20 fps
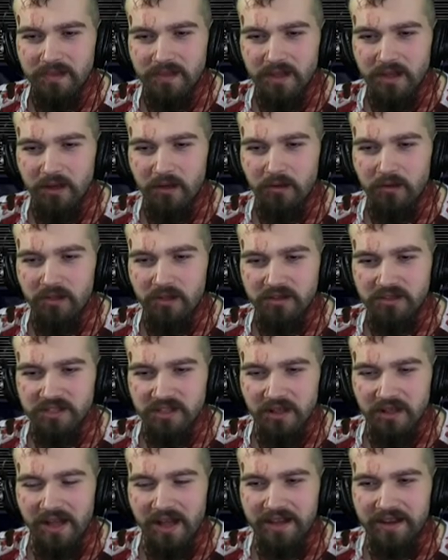Oh, there's a
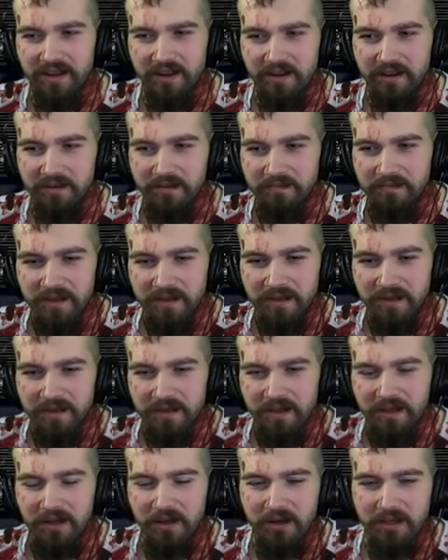ladder.
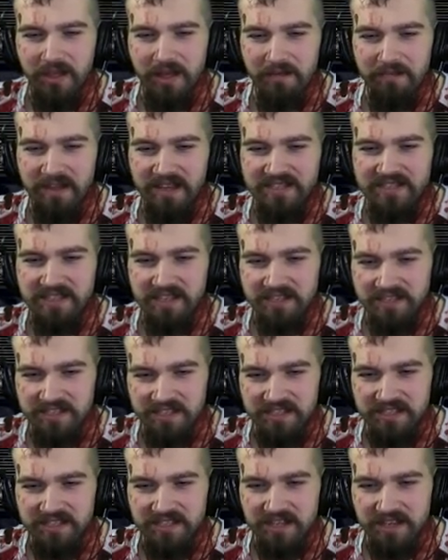Oh, that makes things
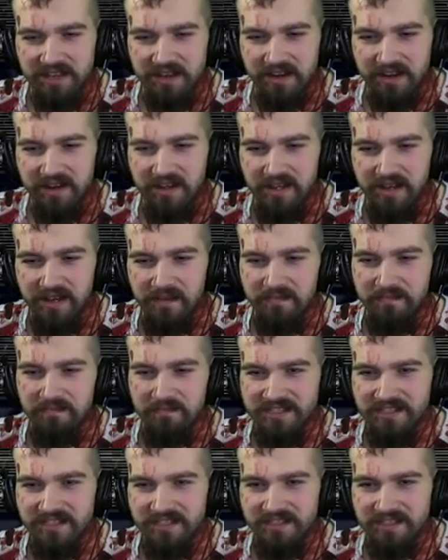easier, huh?
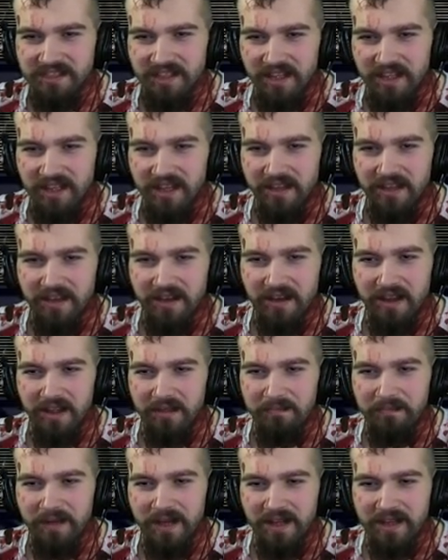Just
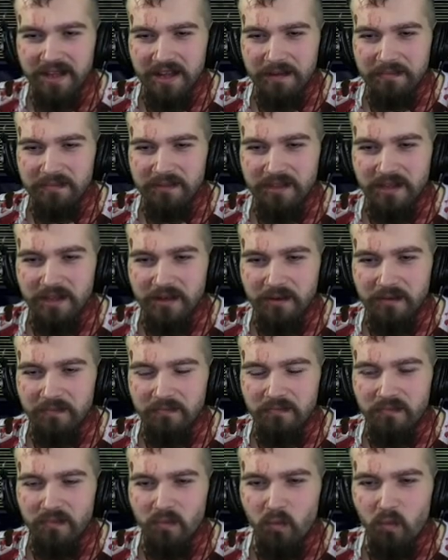right back up to
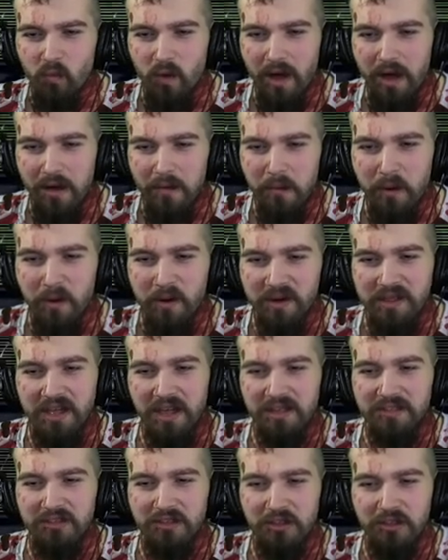what we were
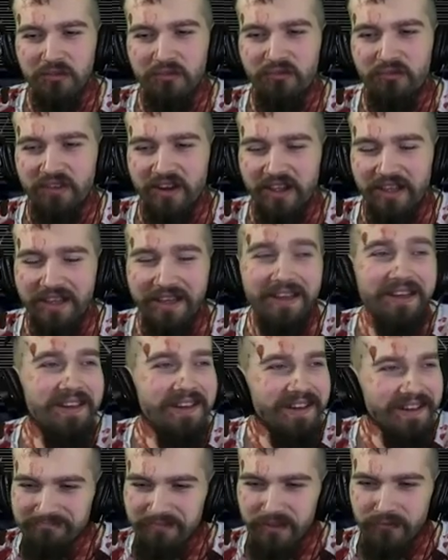kicked in, Frey.
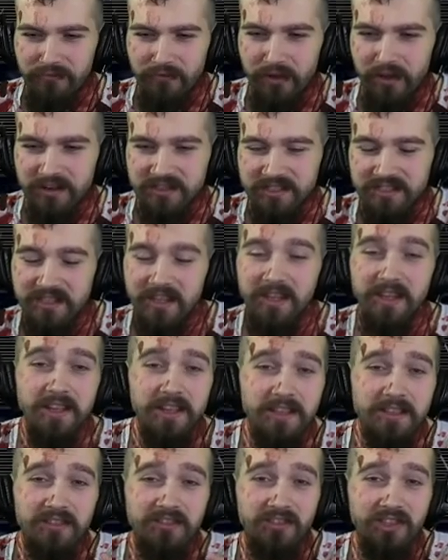But first,
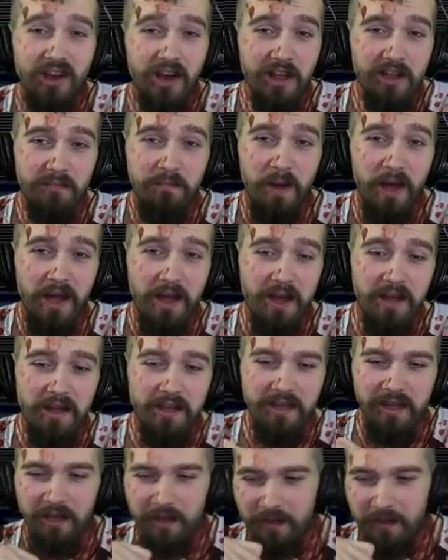try bug.